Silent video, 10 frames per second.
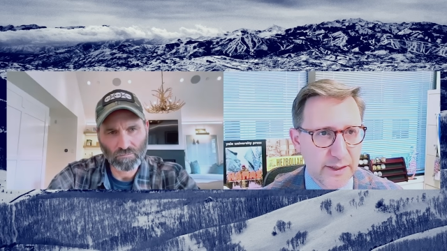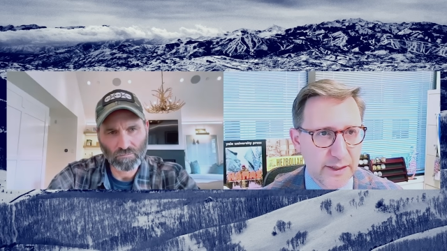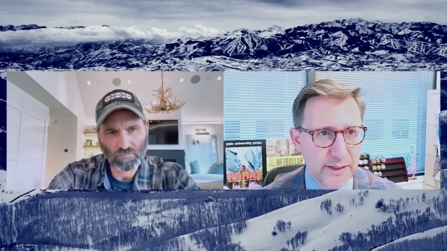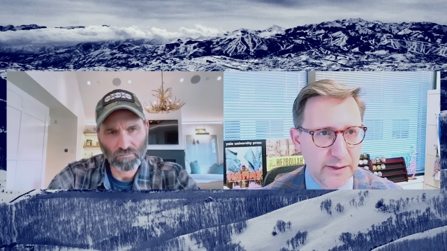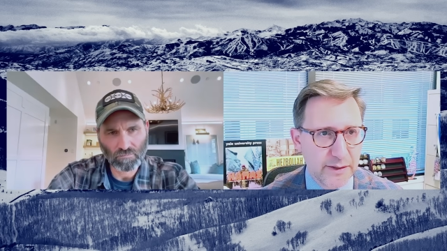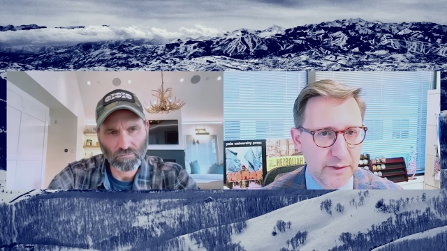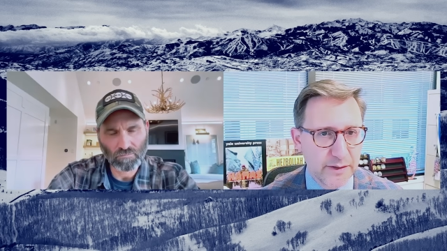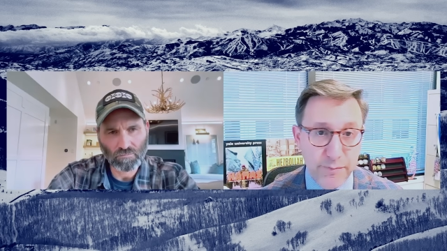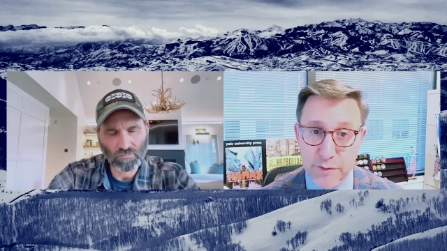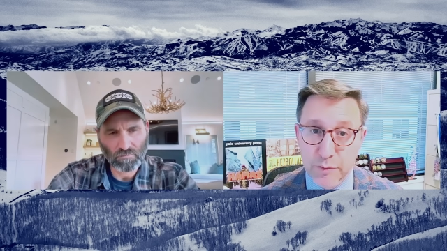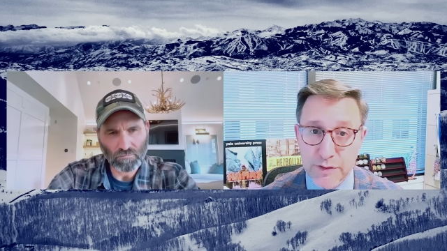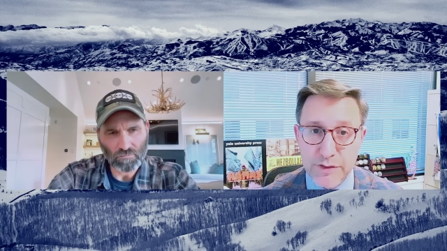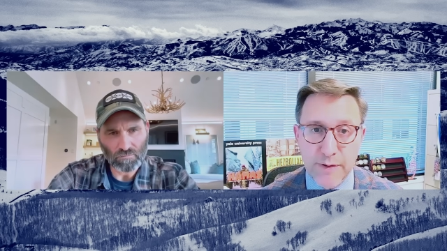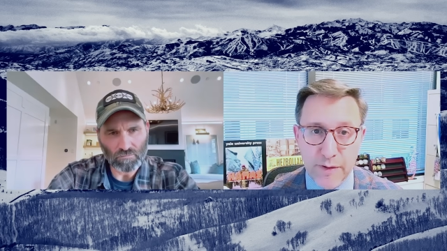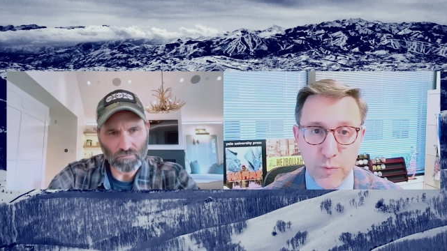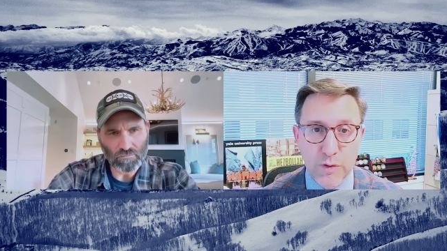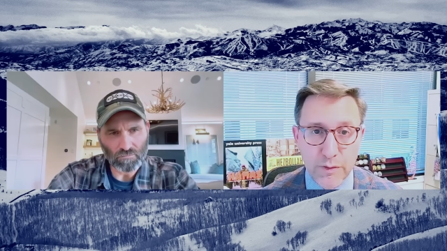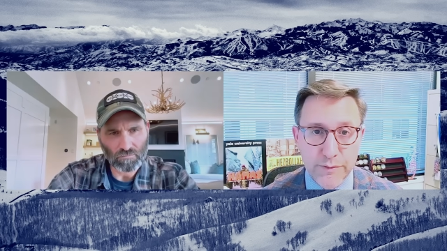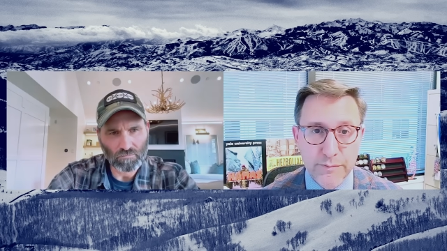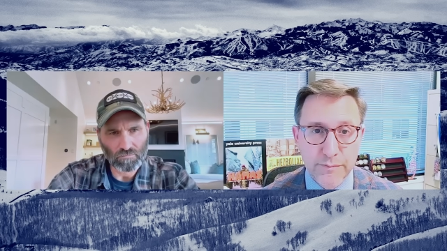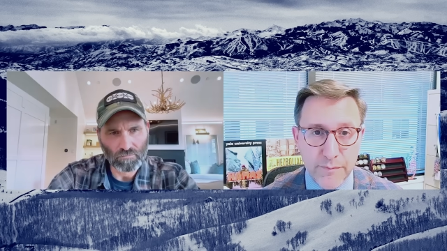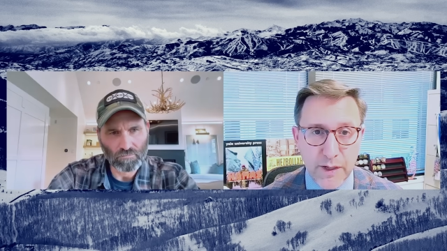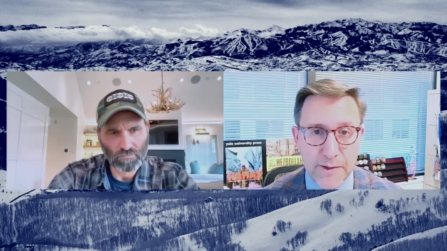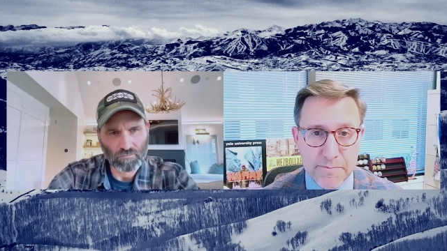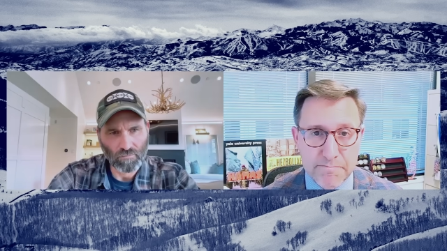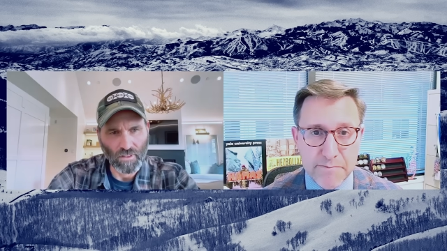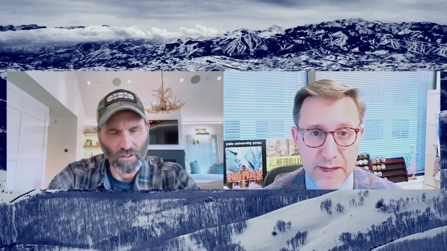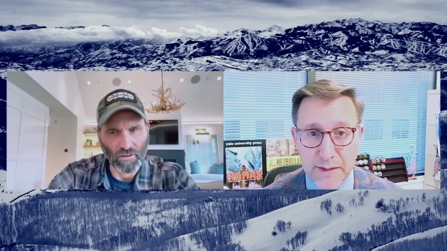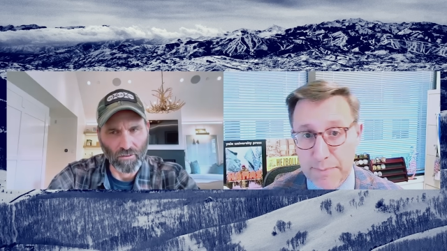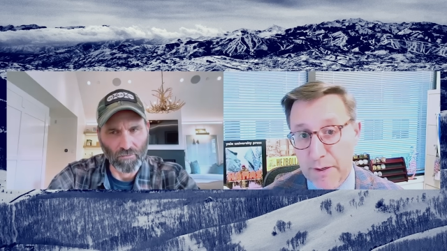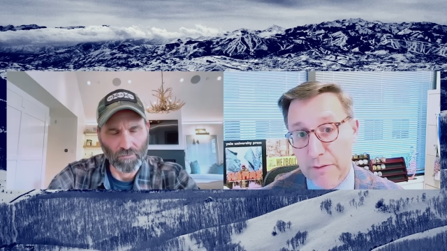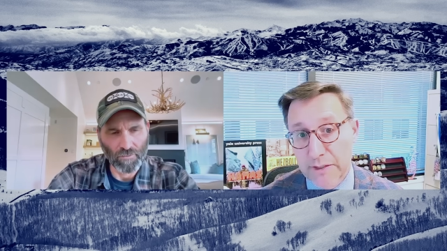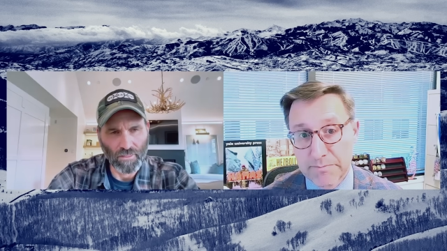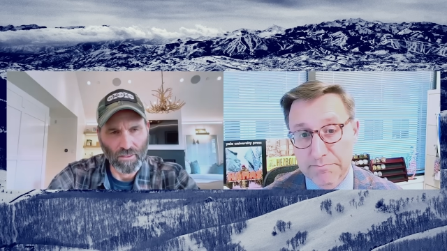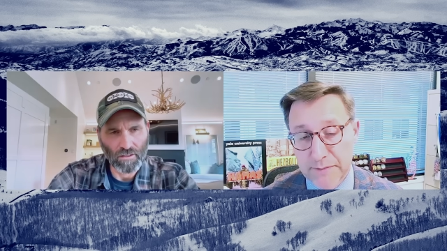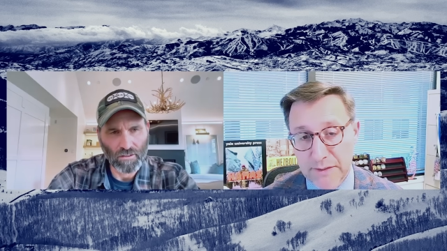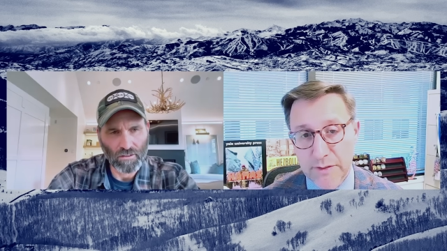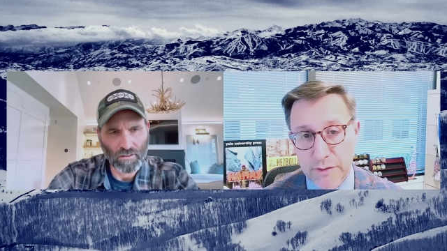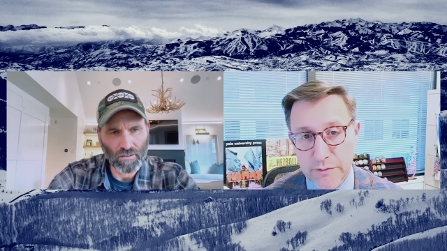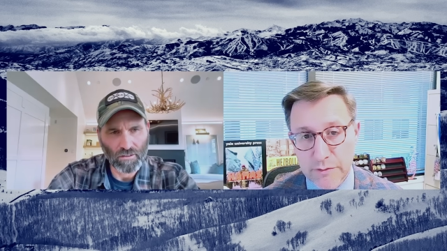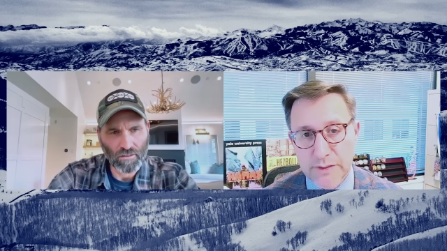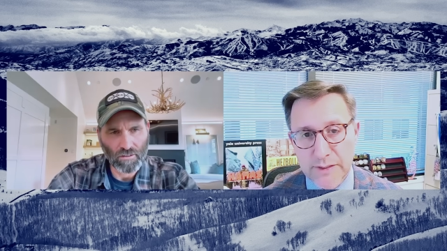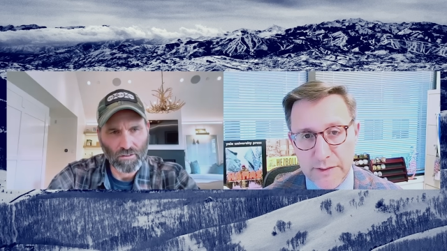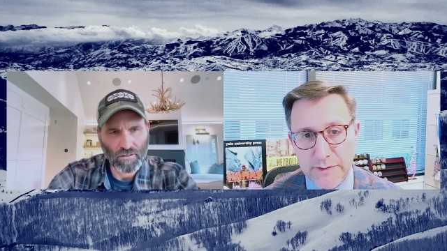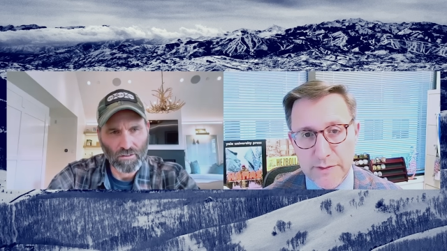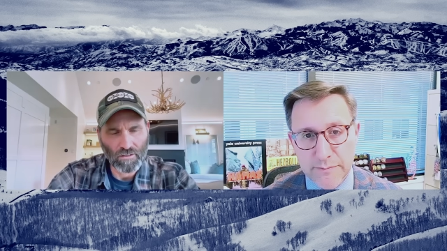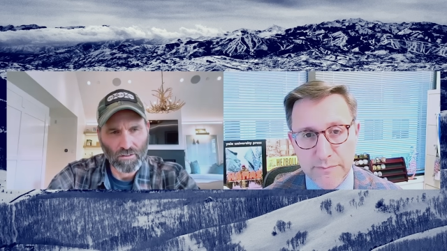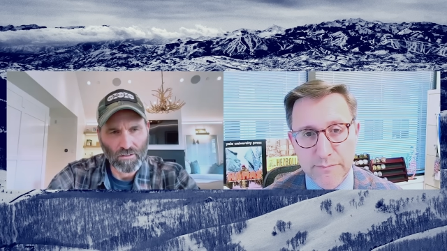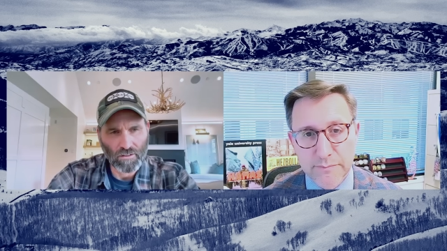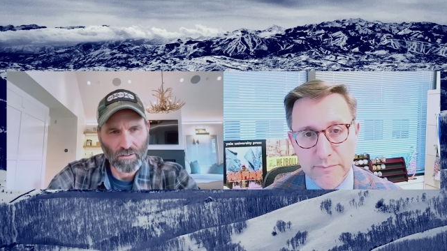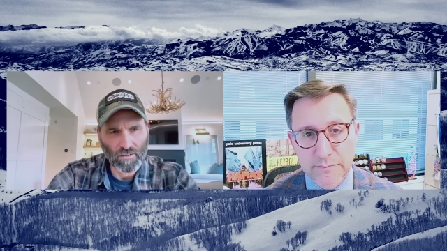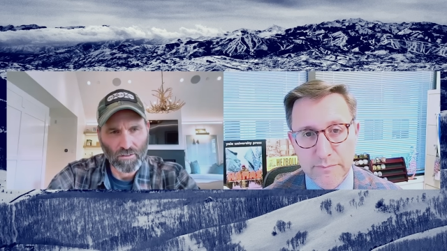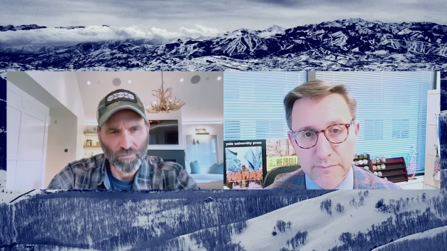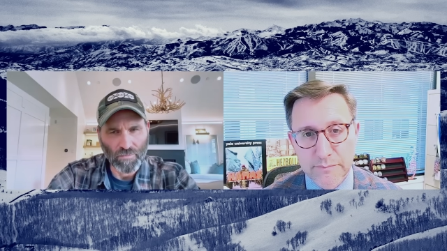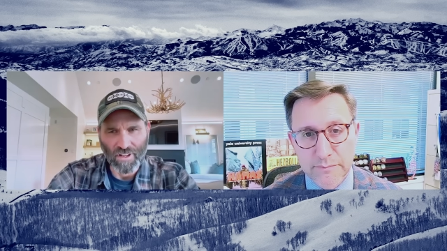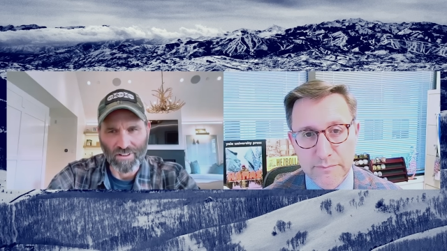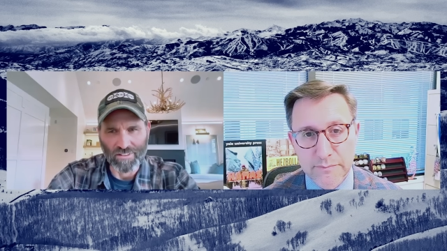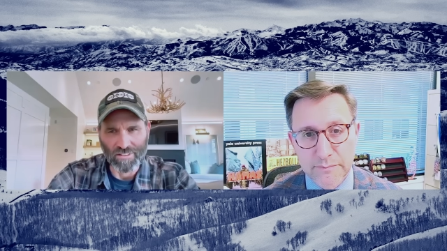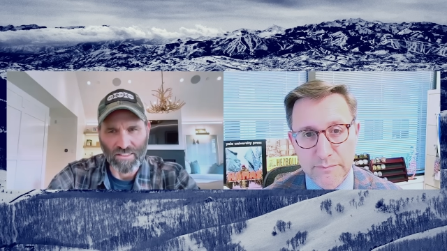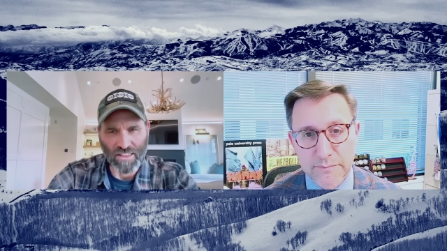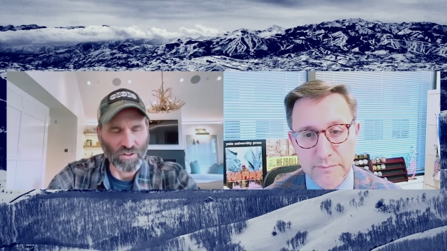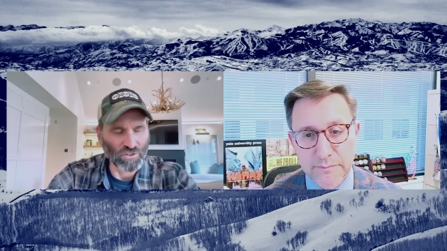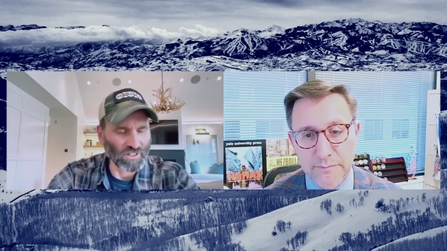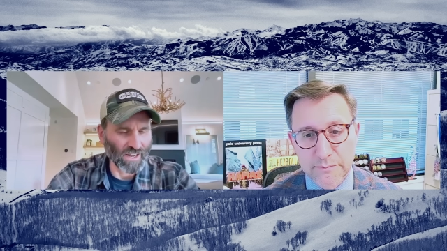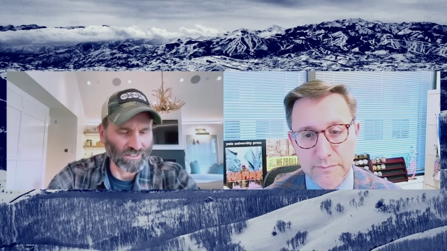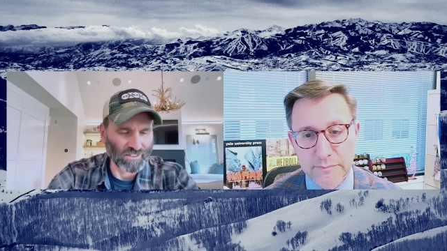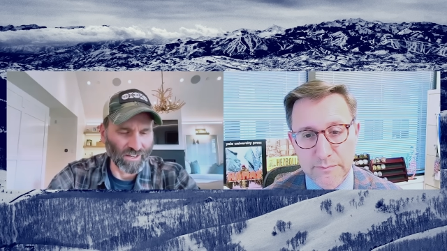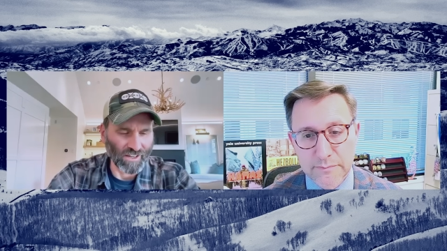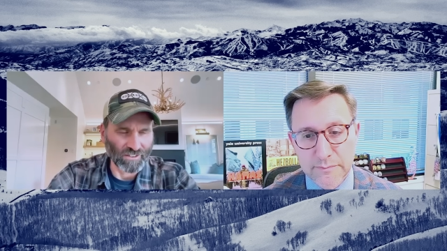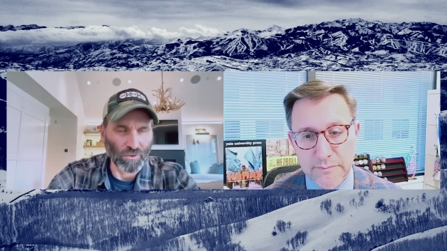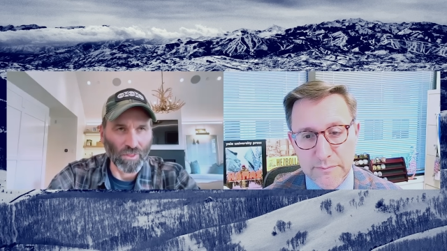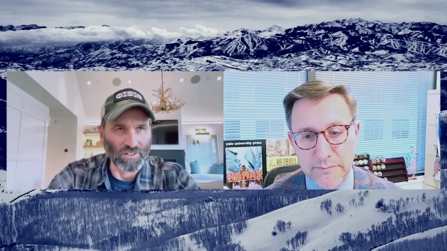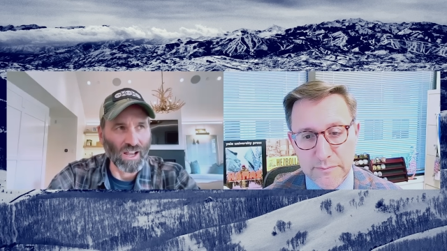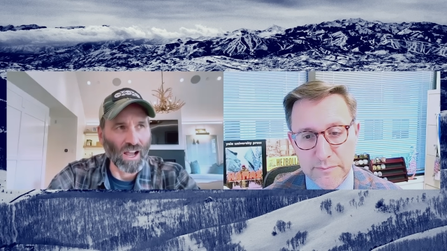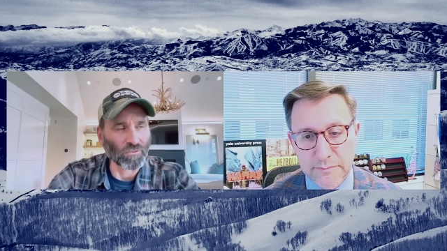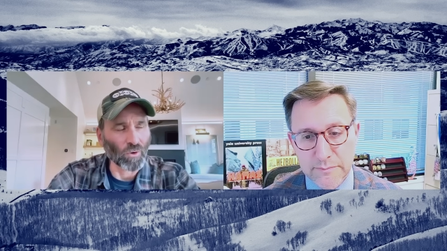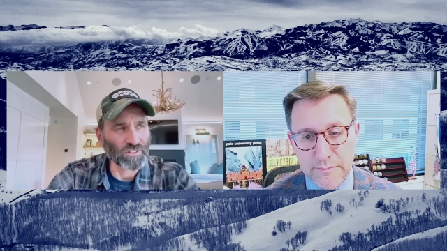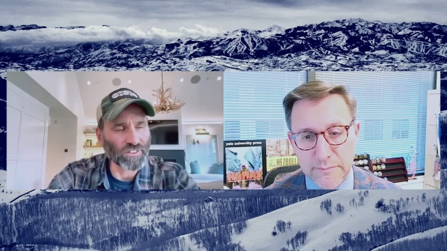Speaker 1: uh, they've been doing this around the world, um, and apparently even in Houston, Texas.
Speaker 2: In in that Houston, Texas case with Asaf, what